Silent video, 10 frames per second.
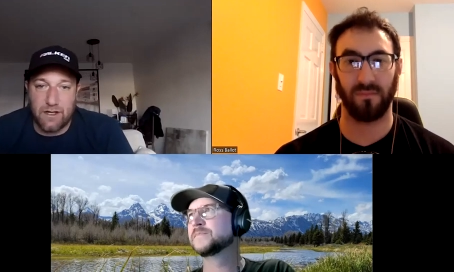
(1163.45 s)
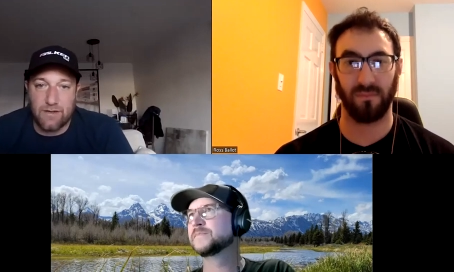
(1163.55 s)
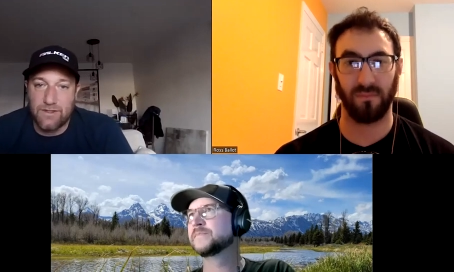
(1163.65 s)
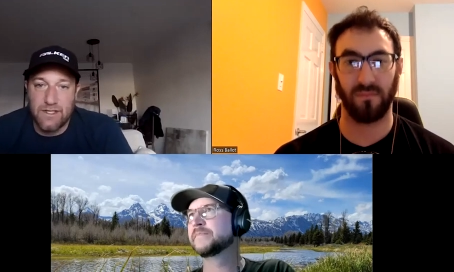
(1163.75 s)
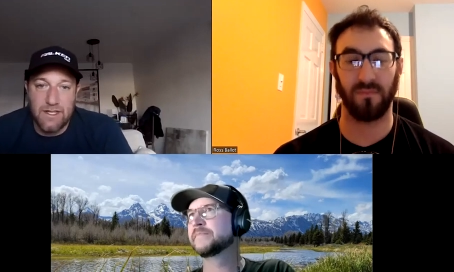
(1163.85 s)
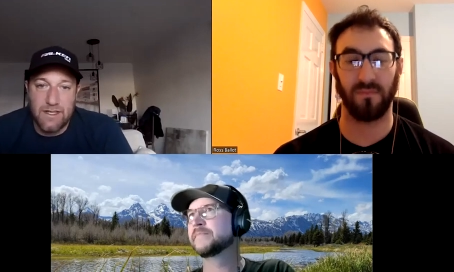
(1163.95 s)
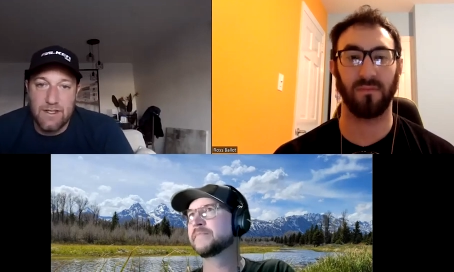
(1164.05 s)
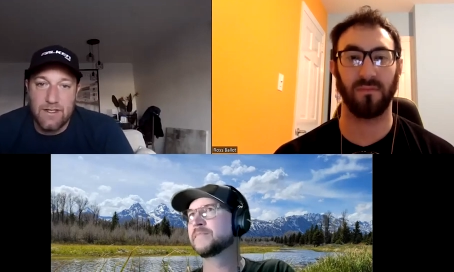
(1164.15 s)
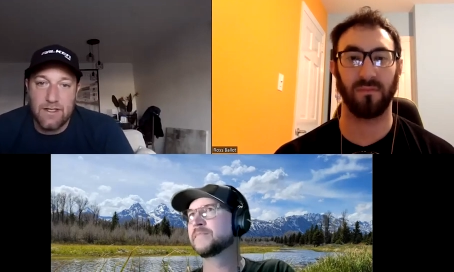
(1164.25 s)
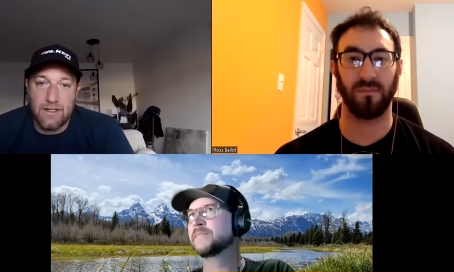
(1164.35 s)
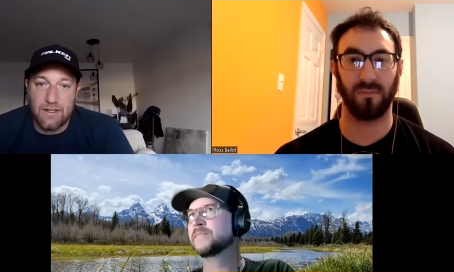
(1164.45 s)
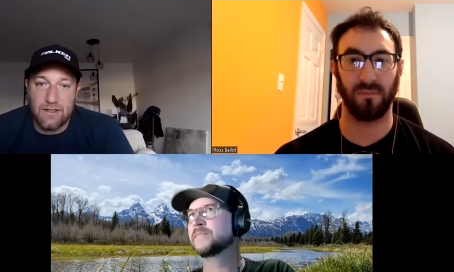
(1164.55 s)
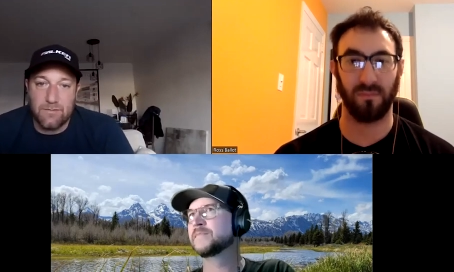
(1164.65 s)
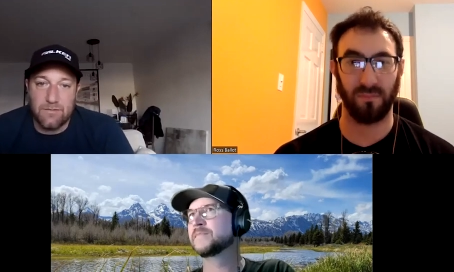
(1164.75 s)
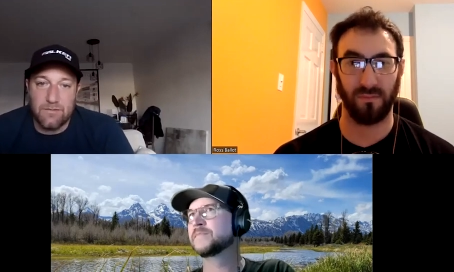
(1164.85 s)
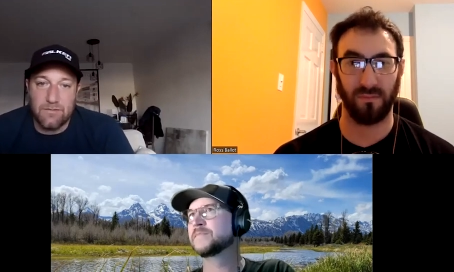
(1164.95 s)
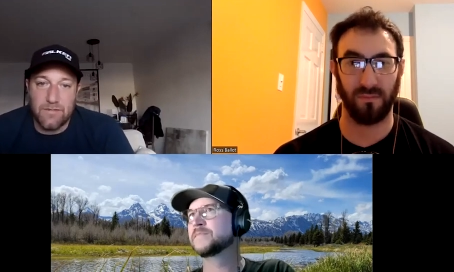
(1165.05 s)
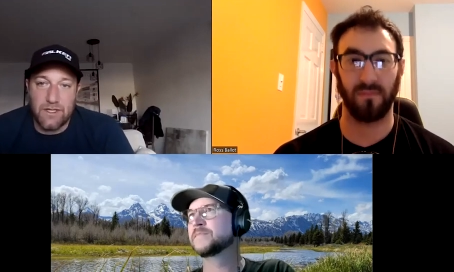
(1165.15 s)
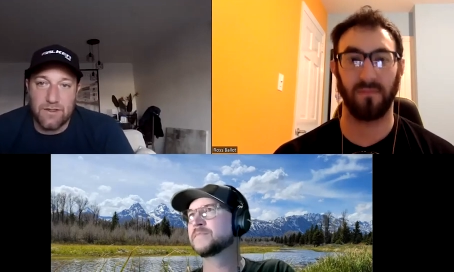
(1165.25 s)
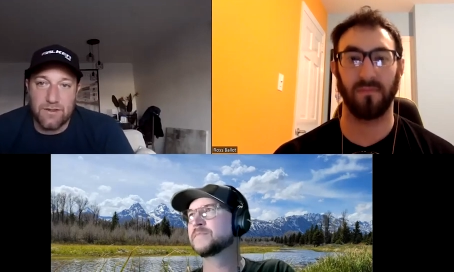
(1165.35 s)
Speaker 1: off mm-hmm. um,
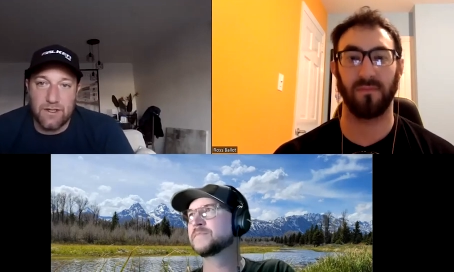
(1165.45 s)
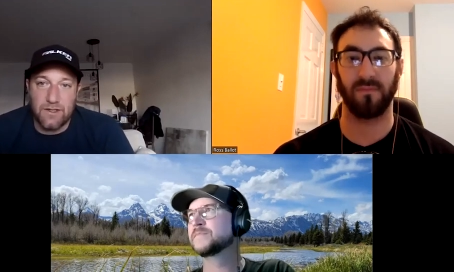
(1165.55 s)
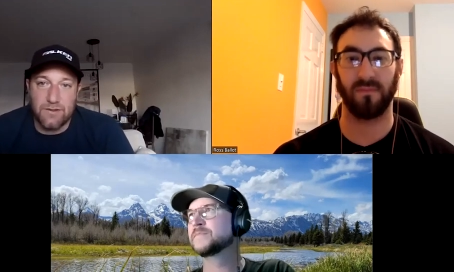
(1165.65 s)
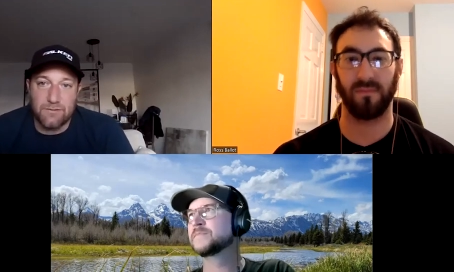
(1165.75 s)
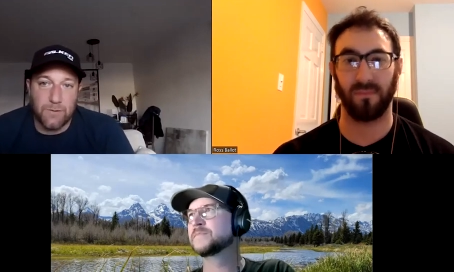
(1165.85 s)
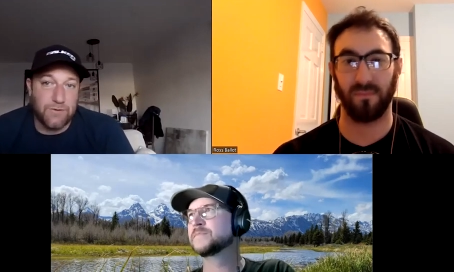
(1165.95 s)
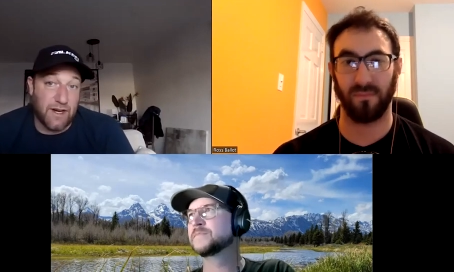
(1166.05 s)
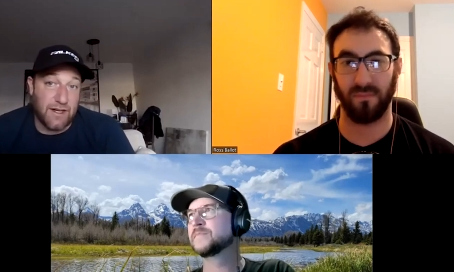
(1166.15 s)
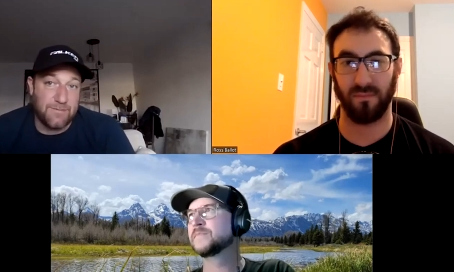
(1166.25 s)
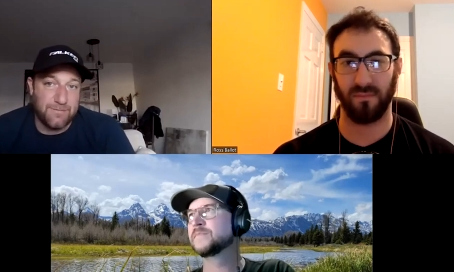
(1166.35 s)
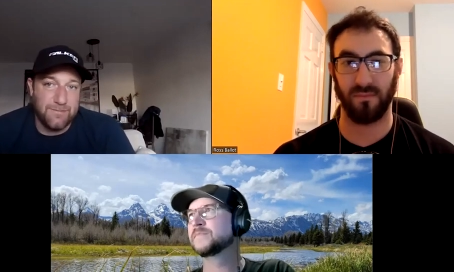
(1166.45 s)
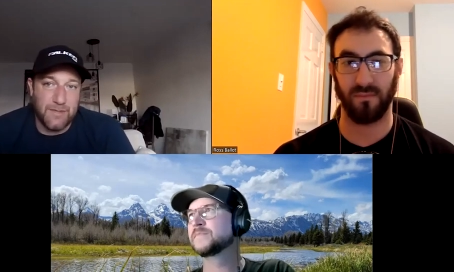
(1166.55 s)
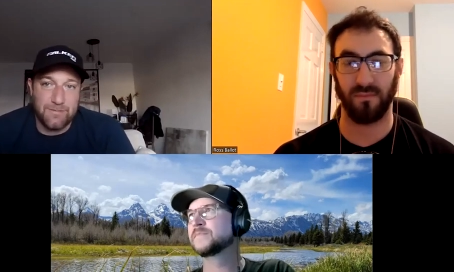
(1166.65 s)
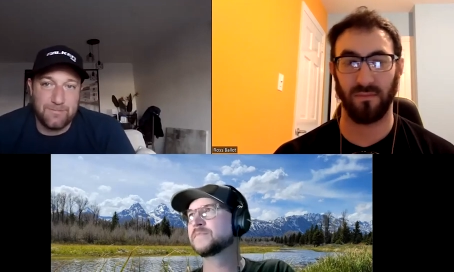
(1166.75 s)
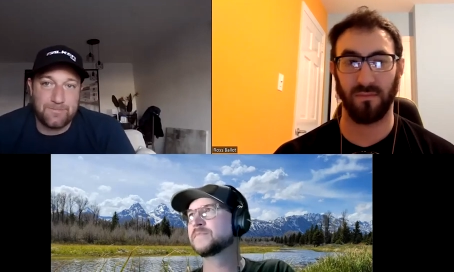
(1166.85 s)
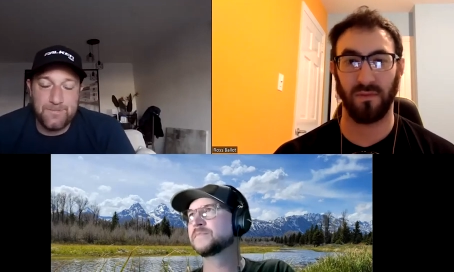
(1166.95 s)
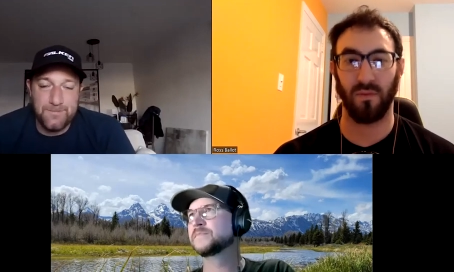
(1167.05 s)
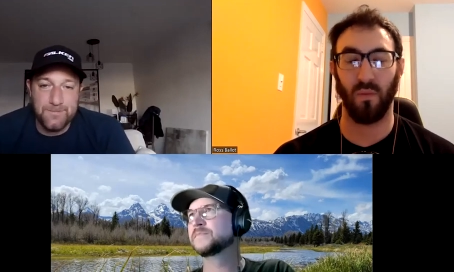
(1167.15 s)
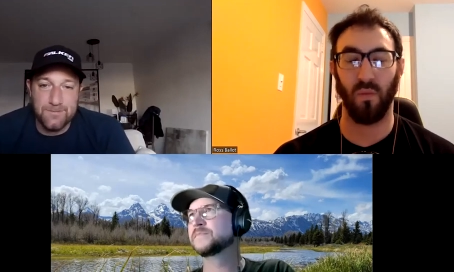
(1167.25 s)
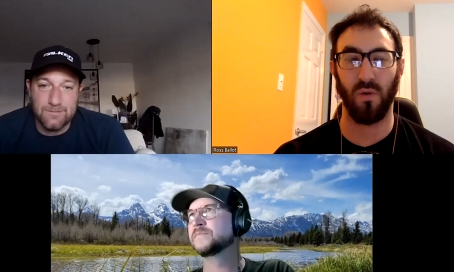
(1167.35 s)
on on the road tracks. But
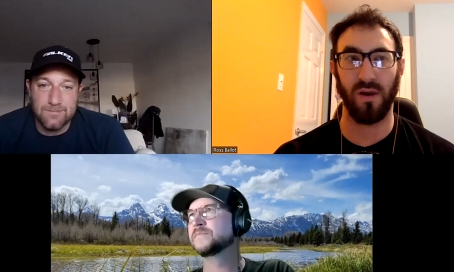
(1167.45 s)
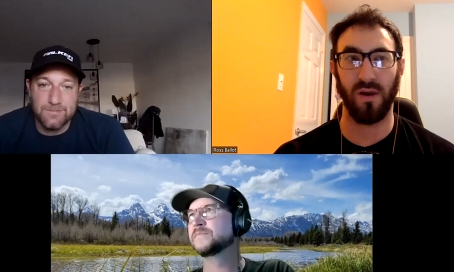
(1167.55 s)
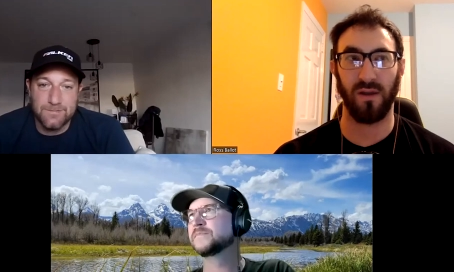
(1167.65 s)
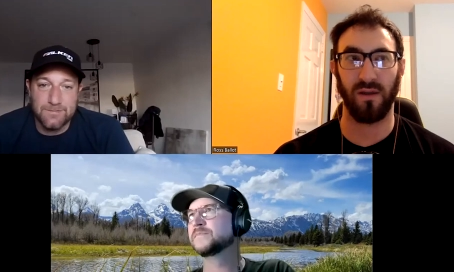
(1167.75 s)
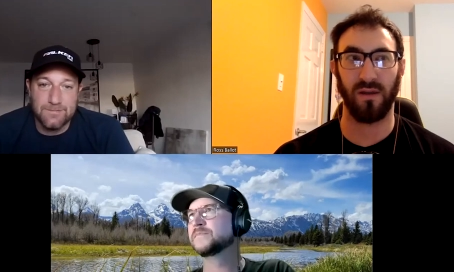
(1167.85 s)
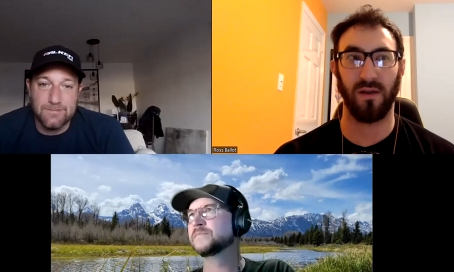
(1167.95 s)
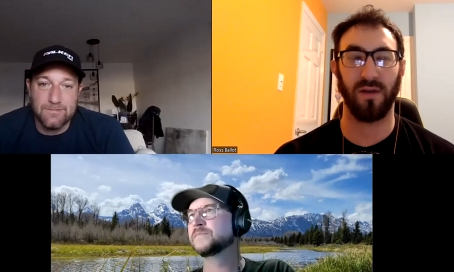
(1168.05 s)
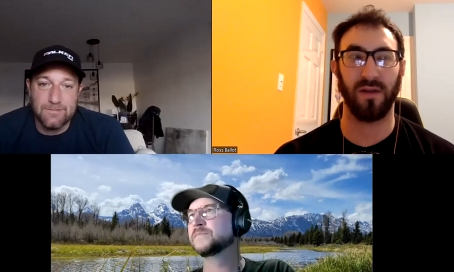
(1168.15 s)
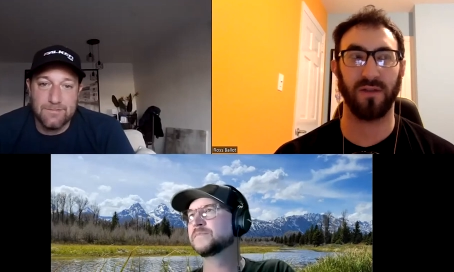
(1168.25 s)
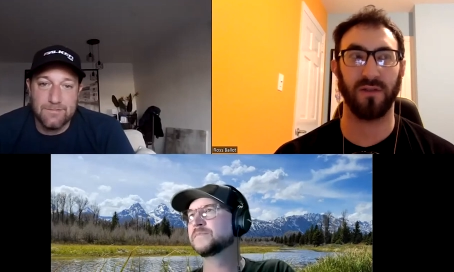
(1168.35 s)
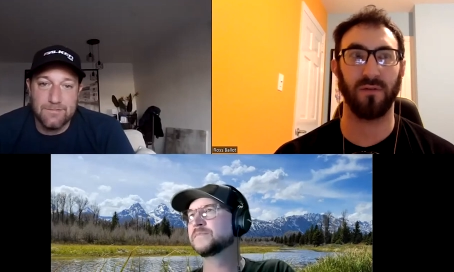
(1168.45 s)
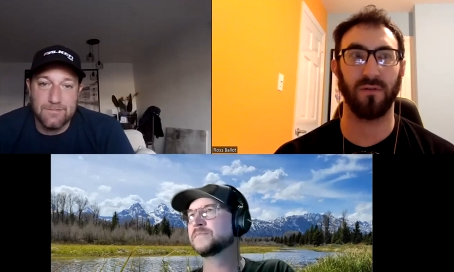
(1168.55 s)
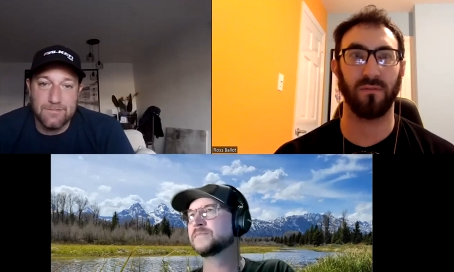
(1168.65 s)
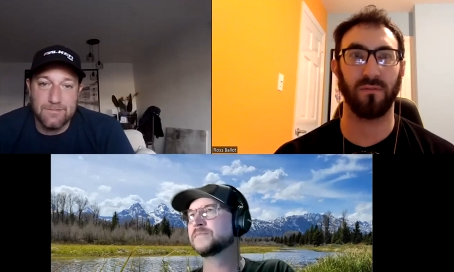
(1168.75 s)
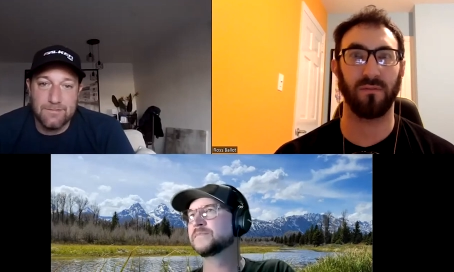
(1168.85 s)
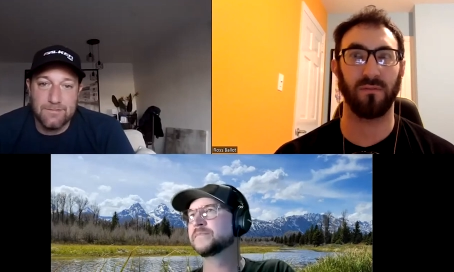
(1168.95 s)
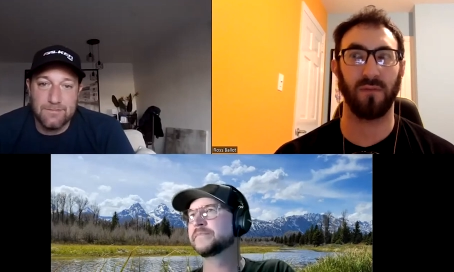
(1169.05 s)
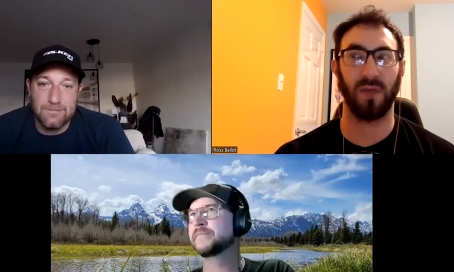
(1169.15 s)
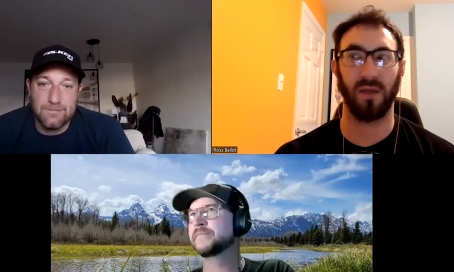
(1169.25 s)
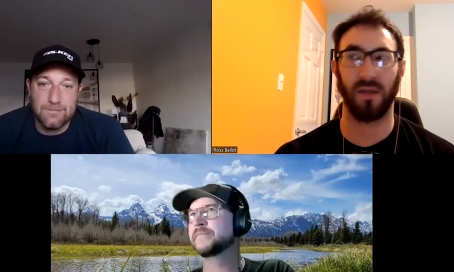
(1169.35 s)
Speaker 2: what? Okay, so
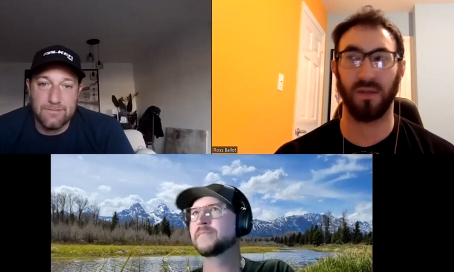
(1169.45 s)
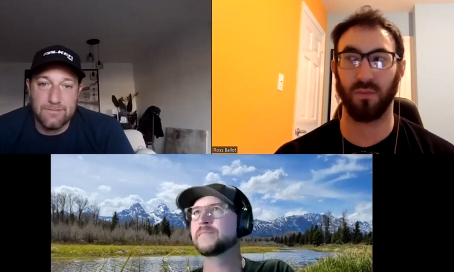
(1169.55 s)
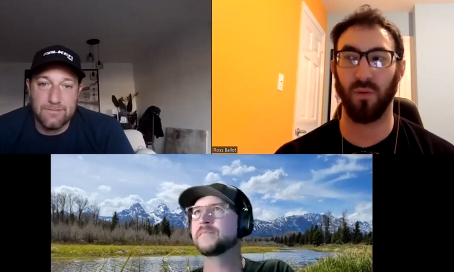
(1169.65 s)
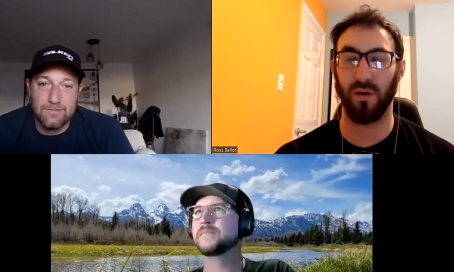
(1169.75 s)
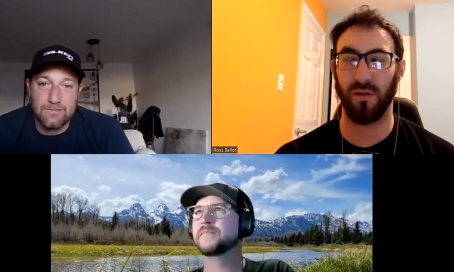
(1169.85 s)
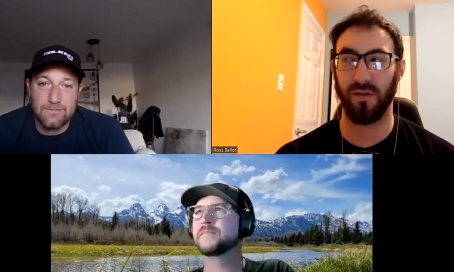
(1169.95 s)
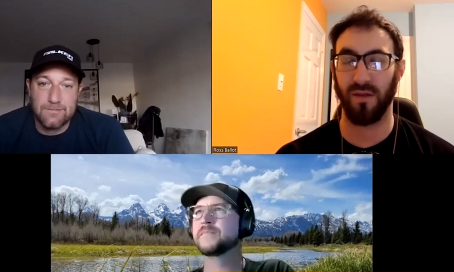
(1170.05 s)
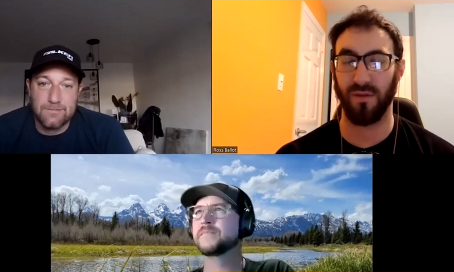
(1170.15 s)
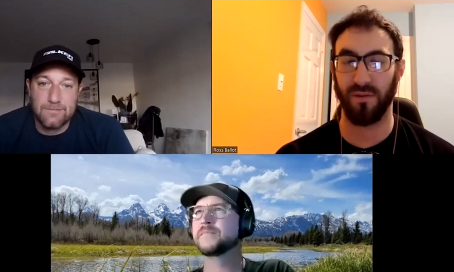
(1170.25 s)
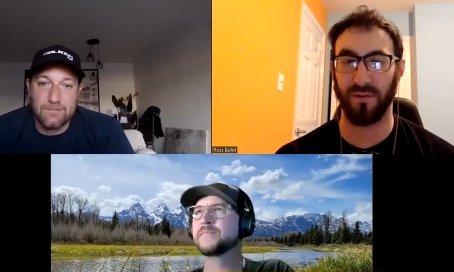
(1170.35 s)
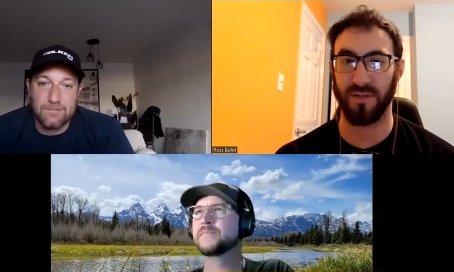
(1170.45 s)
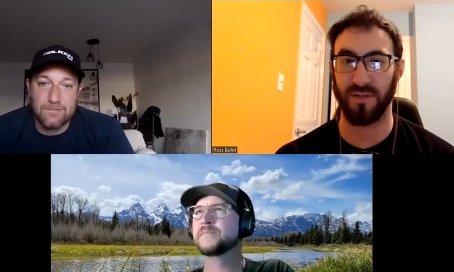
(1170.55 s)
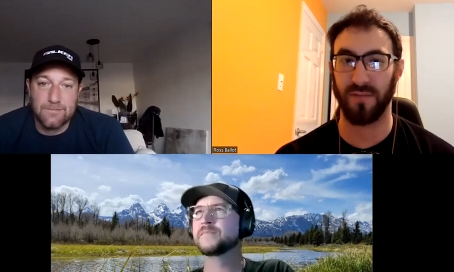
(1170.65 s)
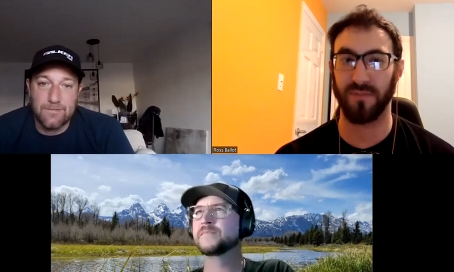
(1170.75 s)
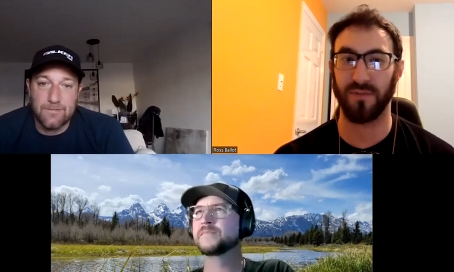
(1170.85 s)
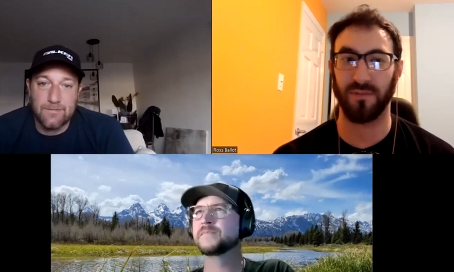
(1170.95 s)
I guess what are the other teams?